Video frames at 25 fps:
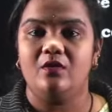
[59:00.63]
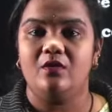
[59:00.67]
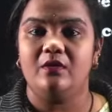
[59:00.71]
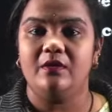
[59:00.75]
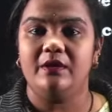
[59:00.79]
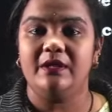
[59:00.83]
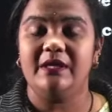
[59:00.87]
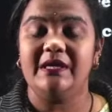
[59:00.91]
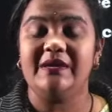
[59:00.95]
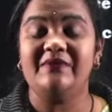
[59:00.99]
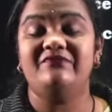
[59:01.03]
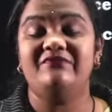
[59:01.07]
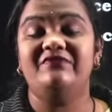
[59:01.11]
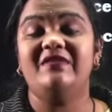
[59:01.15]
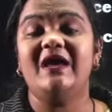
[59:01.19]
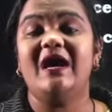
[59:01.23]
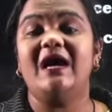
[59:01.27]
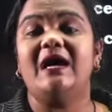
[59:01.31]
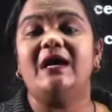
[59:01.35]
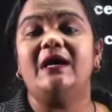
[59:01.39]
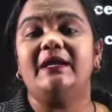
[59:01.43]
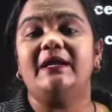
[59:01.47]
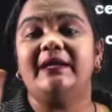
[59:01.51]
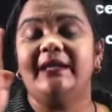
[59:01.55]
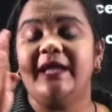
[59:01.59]
If the
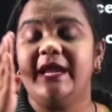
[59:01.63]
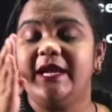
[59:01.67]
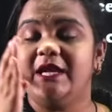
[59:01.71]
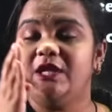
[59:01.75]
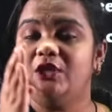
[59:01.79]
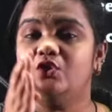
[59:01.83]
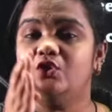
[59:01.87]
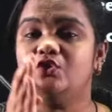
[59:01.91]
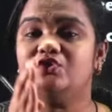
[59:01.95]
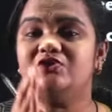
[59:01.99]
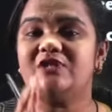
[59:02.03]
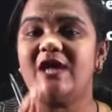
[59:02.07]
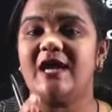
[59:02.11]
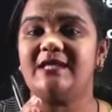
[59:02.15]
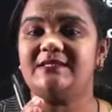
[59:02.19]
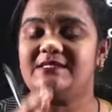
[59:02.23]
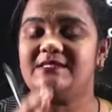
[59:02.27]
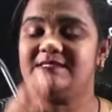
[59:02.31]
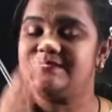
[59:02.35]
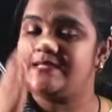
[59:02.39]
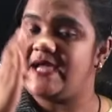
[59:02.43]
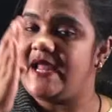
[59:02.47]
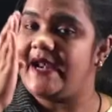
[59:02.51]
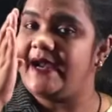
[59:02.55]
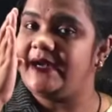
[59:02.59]
negative charge is
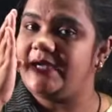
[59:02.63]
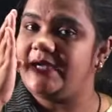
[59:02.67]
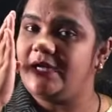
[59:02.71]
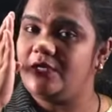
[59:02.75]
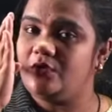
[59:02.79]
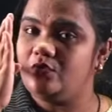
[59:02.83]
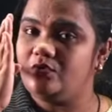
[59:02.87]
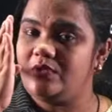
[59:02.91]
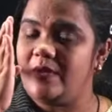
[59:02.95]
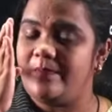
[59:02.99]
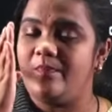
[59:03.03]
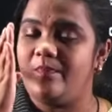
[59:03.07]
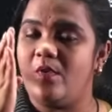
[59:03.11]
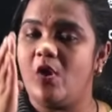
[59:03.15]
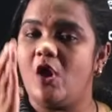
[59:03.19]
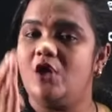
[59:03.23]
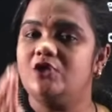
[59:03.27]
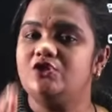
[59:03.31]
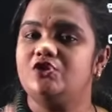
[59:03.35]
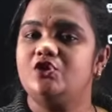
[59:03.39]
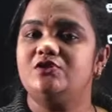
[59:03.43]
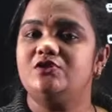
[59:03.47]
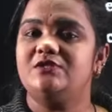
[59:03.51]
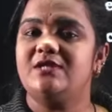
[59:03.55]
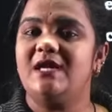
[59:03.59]
connected to the
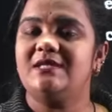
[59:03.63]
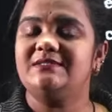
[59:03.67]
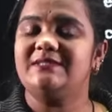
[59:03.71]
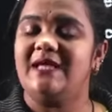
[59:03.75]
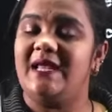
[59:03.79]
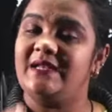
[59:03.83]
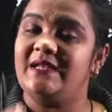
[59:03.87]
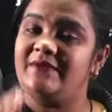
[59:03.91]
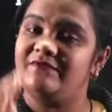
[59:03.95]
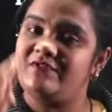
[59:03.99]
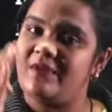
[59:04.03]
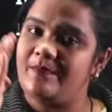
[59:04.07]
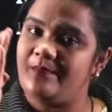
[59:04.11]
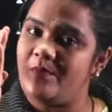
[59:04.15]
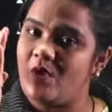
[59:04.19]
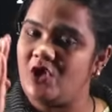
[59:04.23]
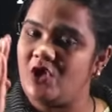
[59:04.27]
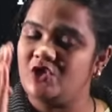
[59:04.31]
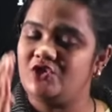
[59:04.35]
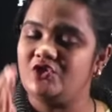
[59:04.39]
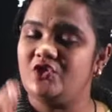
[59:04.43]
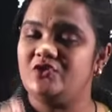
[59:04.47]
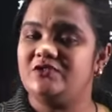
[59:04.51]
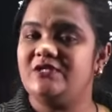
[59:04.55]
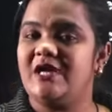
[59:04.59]
positive charge and if the
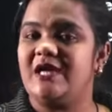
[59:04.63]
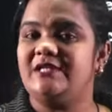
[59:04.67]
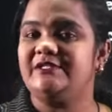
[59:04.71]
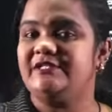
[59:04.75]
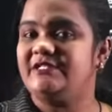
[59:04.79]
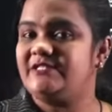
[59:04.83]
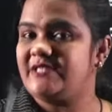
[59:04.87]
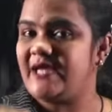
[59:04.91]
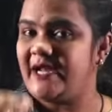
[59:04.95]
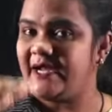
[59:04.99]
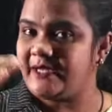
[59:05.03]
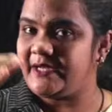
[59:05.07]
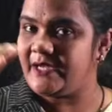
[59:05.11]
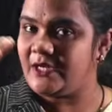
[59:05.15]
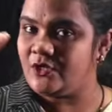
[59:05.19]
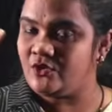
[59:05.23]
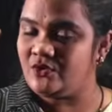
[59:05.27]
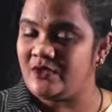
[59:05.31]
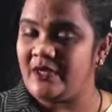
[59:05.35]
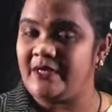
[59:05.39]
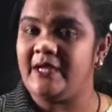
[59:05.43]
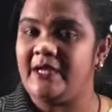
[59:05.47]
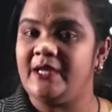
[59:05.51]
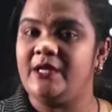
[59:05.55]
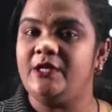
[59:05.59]
positive charge is connected to the
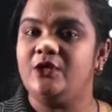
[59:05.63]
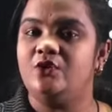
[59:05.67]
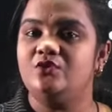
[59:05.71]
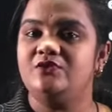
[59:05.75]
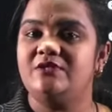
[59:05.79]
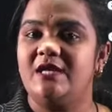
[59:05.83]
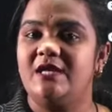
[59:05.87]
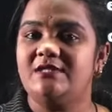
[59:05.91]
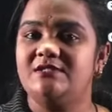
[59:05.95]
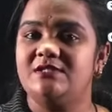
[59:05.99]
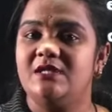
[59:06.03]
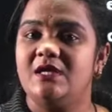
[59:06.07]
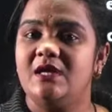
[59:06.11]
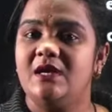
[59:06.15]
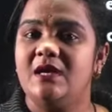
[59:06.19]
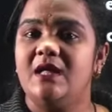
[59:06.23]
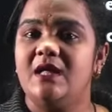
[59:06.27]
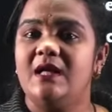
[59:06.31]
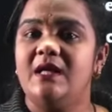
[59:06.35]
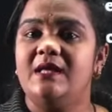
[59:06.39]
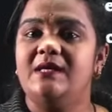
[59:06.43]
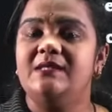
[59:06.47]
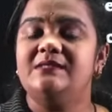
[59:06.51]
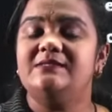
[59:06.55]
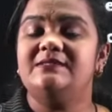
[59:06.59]
negative charge,
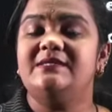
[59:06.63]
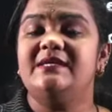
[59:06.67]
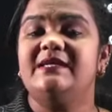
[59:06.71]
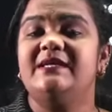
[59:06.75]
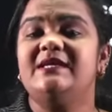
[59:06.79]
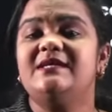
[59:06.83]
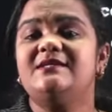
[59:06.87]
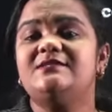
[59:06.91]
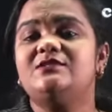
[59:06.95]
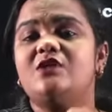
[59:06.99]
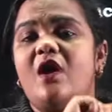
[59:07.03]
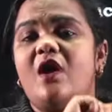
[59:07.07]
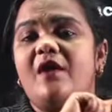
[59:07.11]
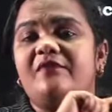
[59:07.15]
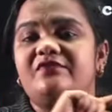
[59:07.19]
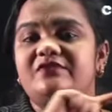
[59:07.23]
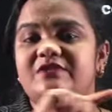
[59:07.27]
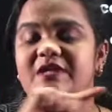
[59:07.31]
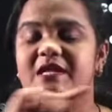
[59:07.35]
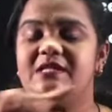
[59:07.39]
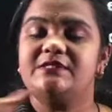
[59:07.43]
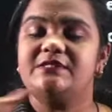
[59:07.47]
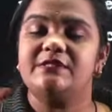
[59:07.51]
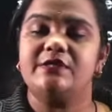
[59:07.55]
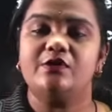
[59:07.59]
series of
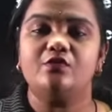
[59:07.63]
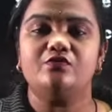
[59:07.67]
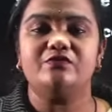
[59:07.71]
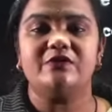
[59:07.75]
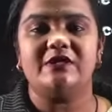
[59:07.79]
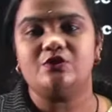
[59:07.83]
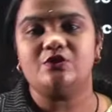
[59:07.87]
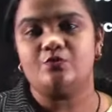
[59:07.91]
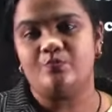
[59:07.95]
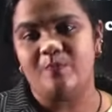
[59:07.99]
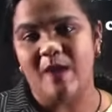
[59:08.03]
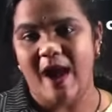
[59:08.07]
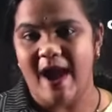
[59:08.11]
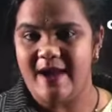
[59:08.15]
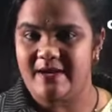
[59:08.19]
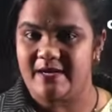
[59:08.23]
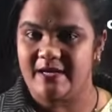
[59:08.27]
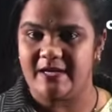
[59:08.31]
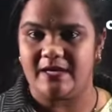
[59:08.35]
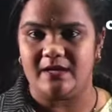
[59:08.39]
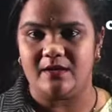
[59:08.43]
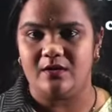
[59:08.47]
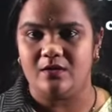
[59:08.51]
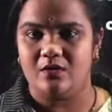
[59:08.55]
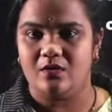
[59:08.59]
cells gives us battery.
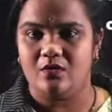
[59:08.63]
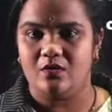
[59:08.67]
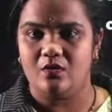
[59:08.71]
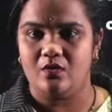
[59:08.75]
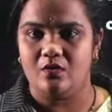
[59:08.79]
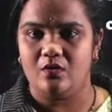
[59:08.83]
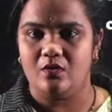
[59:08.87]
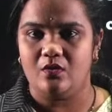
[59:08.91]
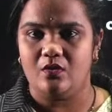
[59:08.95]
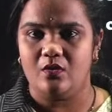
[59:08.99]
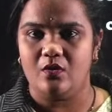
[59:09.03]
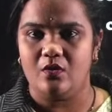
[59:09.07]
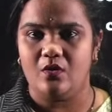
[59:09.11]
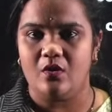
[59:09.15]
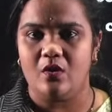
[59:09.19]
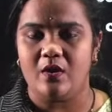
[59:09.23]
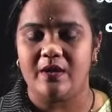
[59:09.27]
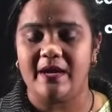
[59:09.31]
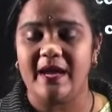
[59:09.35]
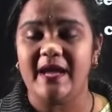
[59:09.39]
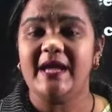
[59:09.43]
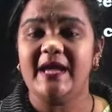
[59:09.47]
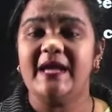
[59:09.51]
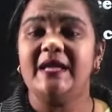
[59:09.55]
Okay.